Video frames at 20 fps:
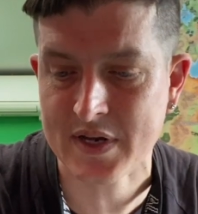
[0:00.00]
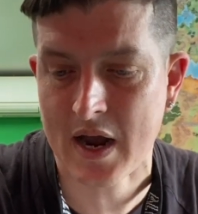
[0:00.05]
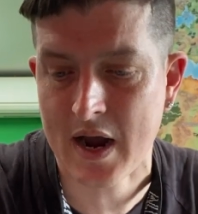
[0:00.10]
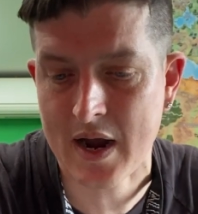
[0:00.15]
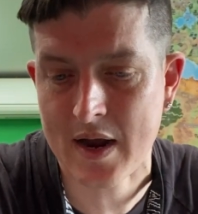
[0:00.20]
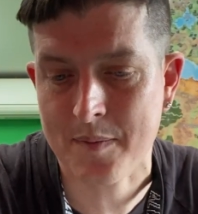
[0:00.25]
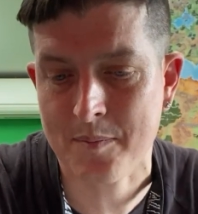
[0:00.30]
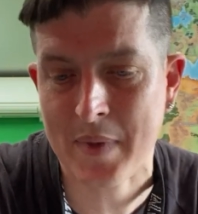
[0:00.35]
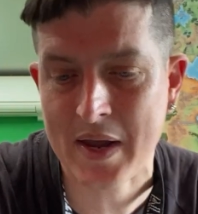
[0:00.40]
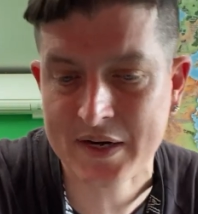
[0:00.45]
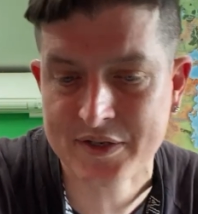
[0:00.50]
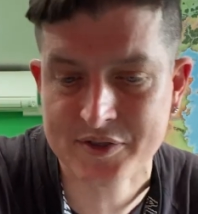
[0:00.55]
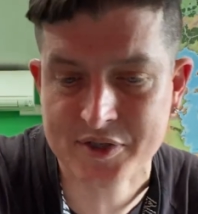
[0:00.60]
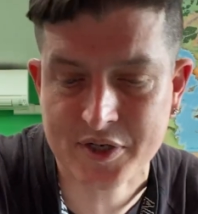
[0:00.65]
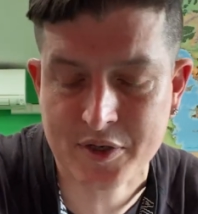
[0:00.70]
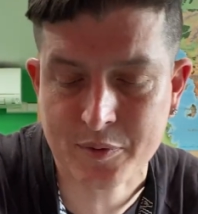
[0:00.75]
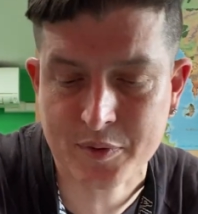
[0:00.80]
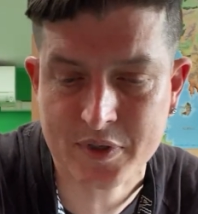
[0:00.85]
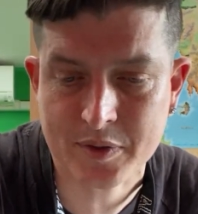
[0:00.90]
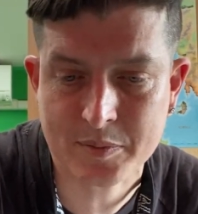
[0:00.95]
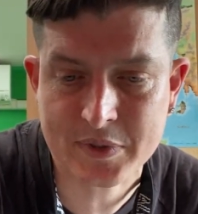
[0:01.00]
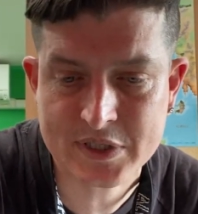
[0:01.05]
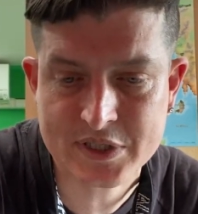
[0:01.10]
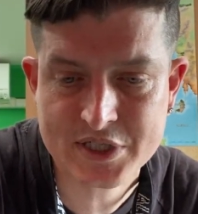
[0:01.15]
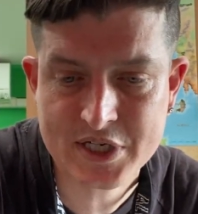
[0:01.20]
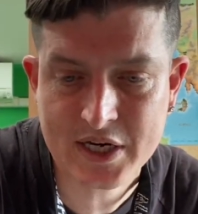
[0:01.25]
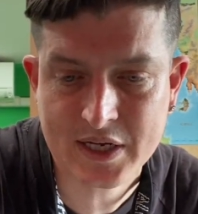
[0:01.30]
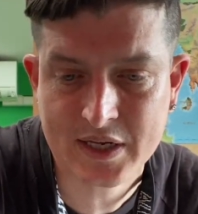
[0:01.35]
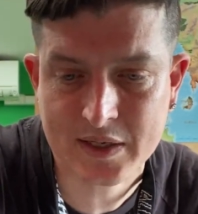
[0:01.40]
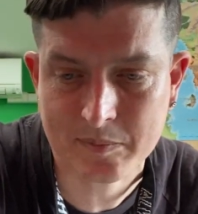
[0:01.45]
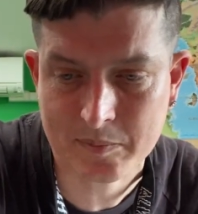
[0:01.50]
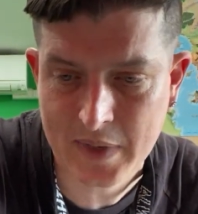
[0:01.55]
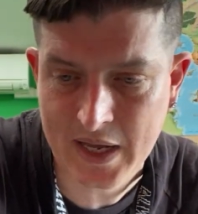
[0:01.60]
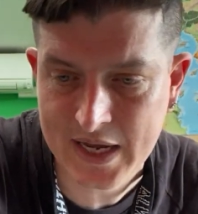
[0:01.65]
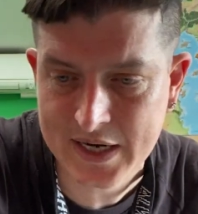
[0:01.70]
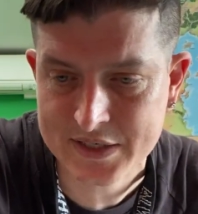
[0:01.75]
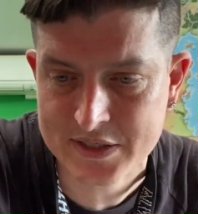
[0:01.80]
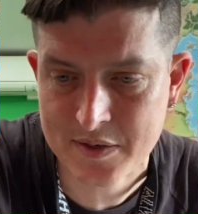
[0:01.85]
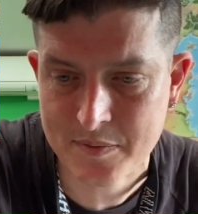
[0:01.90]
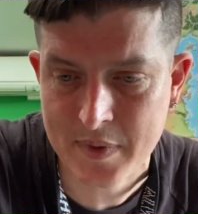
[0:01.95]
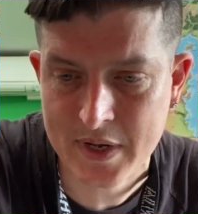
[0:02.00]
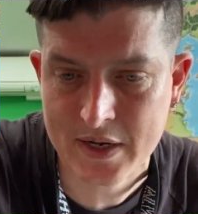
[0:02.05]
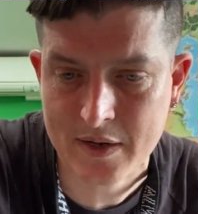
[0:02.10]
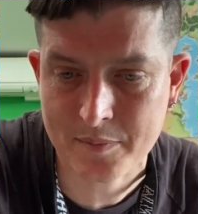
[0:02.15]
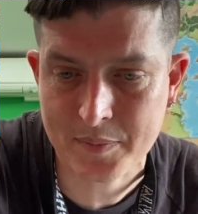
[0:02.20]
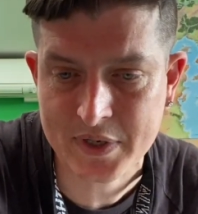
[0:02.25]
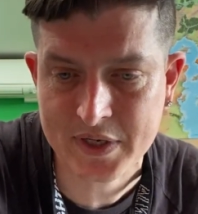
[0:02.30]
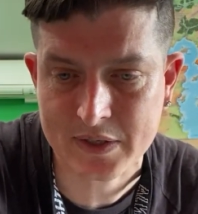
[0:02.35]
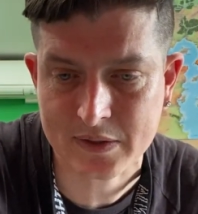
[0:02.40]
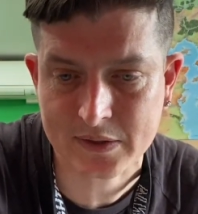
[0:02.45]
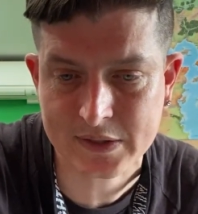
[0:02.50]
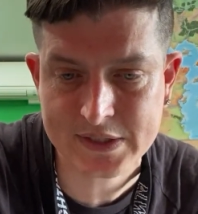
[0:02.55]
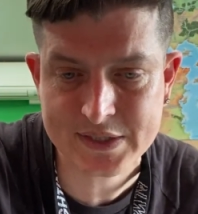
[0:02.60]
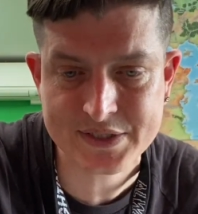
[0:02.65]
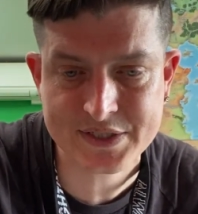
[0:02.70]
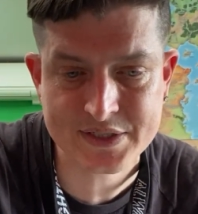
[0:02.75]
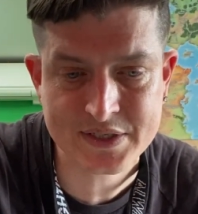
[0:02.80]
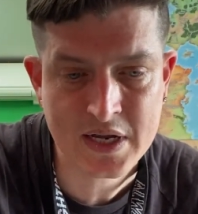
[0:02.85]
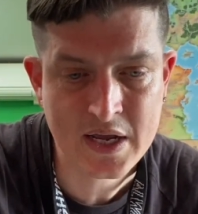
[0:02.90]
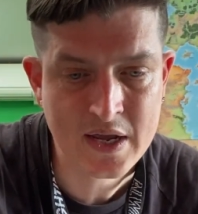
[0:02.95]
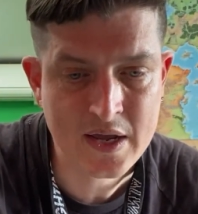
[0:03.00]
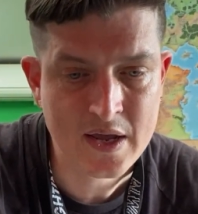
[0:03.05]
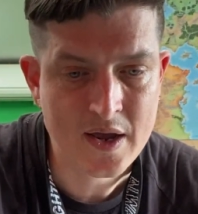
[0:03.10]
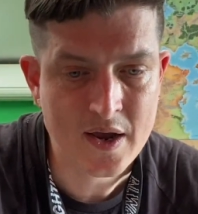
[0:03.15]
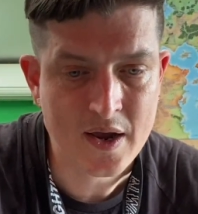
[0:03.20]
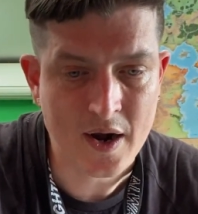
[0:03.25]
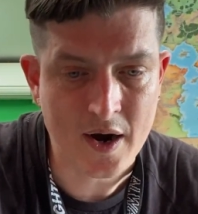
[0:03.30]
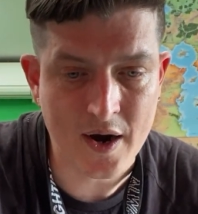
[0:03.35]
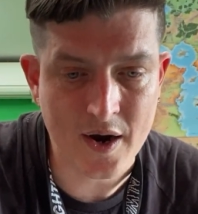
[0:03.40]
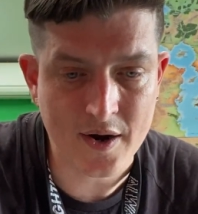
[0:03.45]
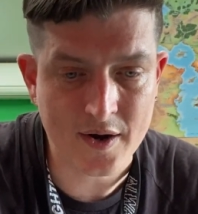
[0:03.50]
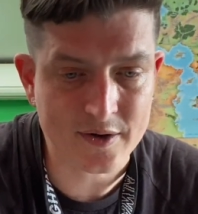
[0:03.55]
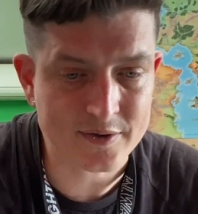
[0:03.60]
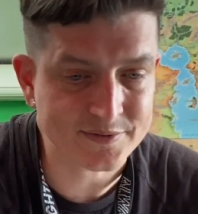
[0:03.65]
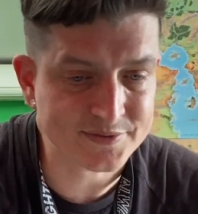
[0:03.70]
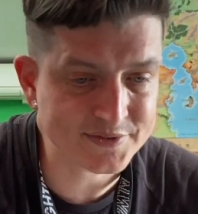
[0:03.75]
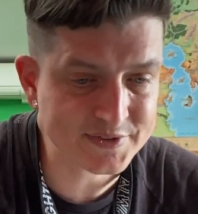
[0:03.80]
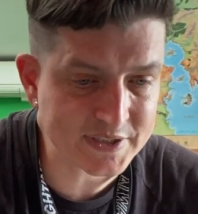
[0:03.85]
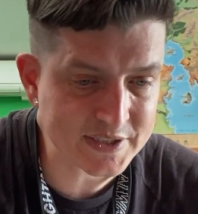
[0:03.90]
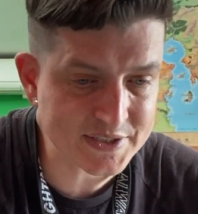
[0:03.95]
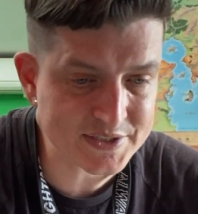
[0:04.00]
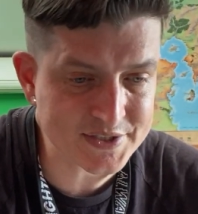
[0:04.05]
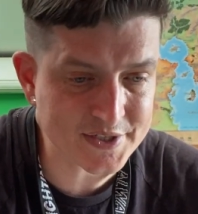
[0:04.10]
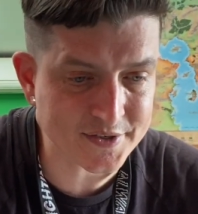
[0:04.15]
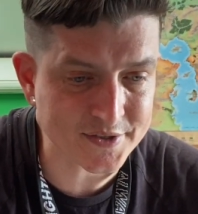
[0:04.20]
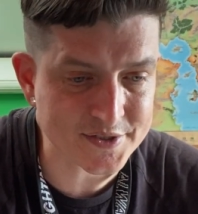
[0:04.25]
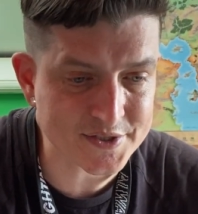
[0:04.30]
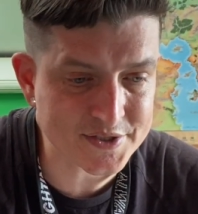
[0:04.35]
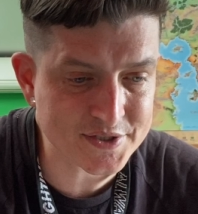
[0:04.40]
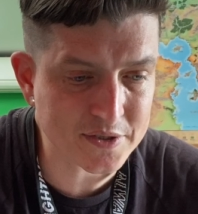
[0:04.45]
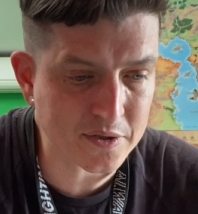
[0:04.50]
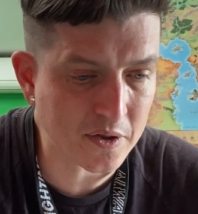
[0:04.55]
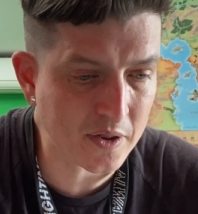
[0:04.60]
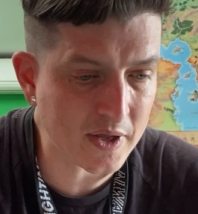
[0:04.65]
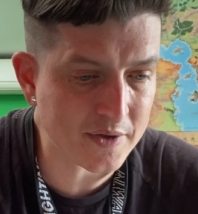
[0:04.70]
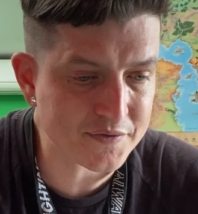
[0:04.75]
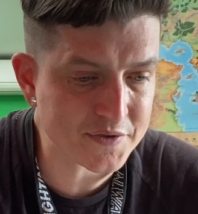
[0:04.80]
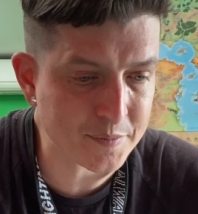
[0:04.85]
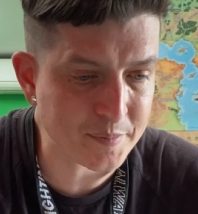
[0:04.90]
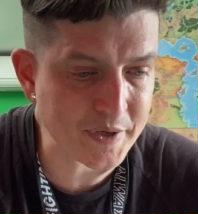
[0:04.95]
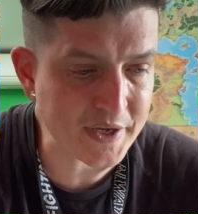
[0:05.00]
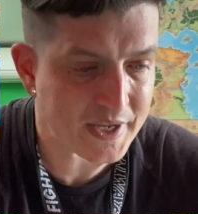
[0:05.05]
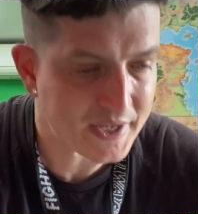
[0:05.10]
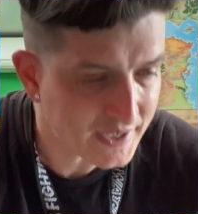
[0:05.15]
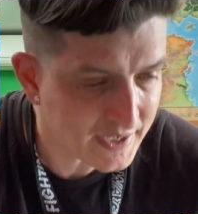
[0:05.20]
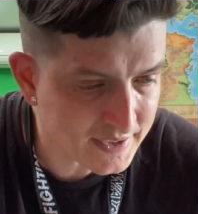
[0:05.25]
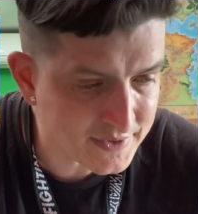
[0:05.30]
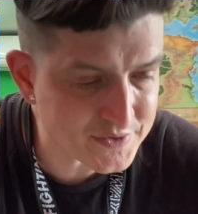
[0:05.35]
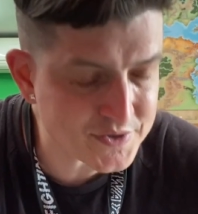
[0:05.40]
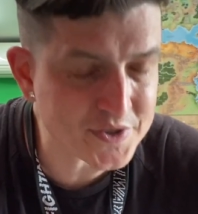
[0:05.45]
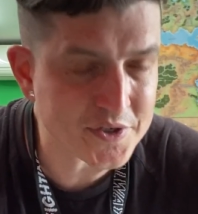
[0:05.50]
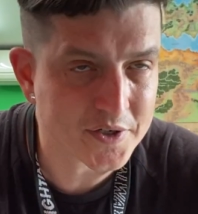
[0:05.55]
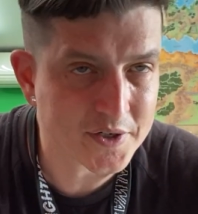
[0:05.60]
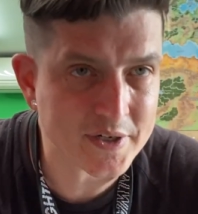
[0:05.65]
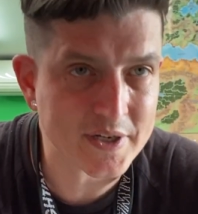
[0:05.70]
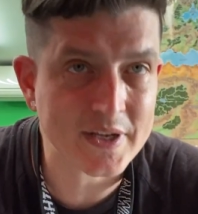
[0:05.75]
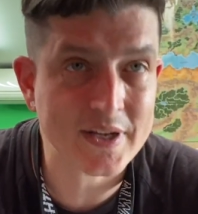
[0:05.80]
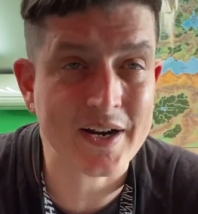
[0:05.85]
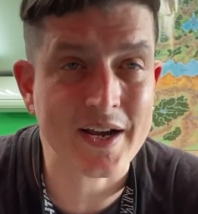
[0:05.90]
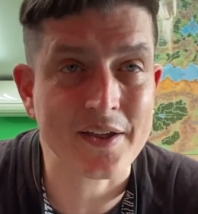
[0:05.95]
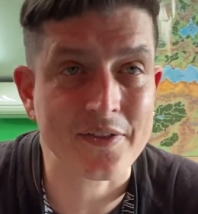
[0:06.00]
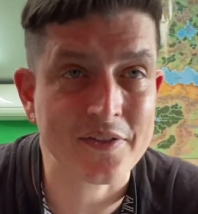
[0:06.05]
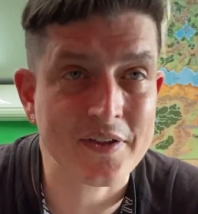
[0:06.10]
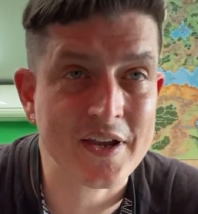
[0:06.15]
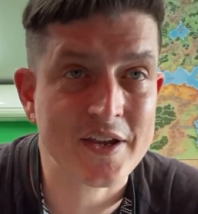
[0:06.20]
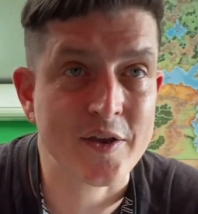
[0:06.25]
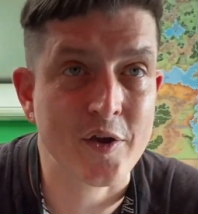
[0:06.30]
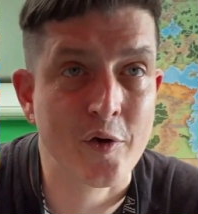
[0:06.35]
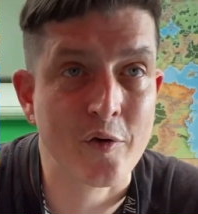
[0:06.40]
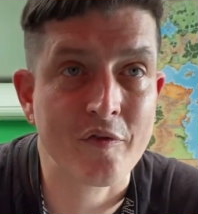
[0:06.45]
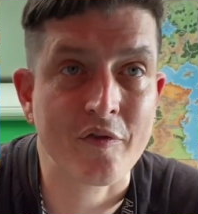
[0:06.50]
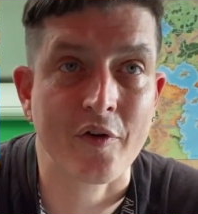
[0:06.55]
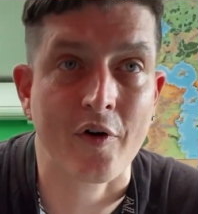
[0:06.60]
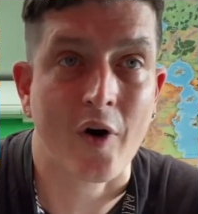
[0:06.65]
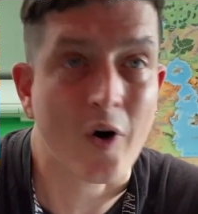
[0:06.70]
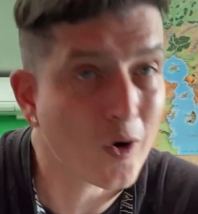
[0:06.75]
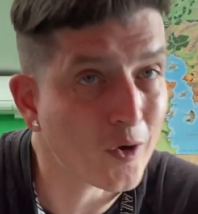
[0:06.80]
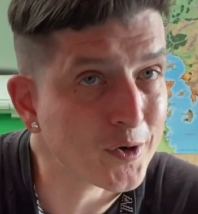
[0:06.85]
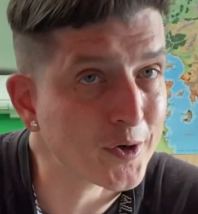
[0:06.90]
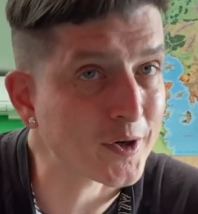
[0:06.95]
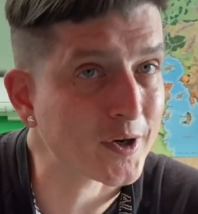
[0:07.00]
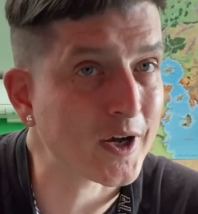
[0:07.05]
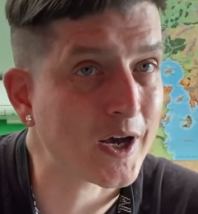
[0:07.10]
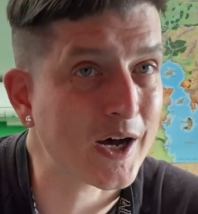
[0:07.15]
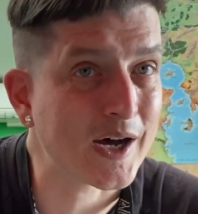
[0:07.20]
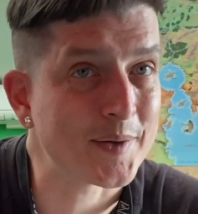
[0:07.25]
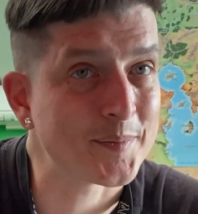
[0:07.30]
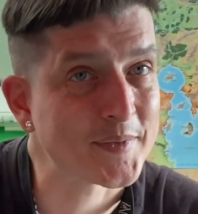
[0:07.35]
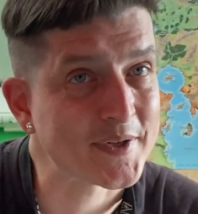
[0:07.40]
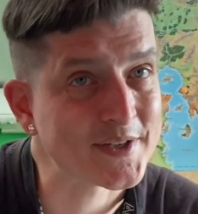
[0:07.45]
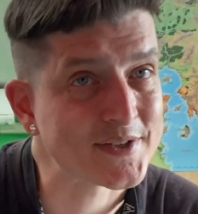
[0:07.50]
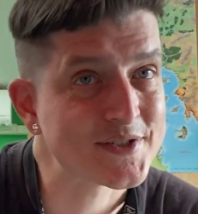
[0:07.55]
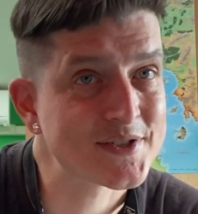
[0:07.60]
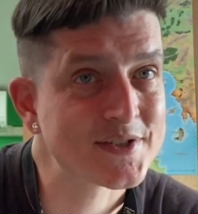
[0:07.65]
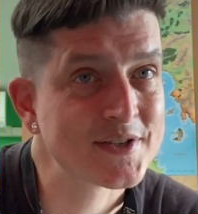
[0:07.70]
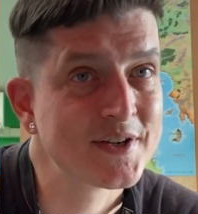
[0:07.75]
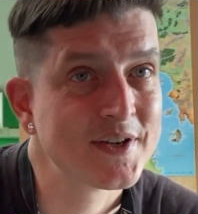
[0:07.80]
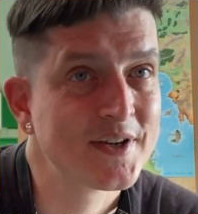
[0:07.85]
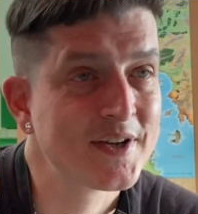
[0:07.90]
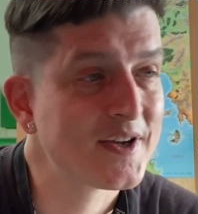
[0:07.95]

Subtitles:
I'm actually going to be checking back to make a big list of things that are still left to be answered, and I thank you for all your comments,